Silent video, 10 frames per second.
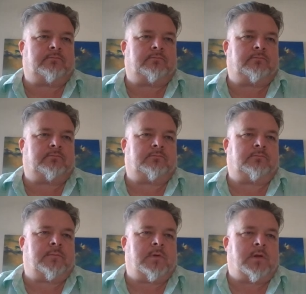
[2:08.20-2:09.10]

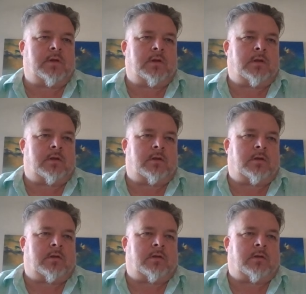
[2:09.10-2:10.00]
No one is speaking in this clip.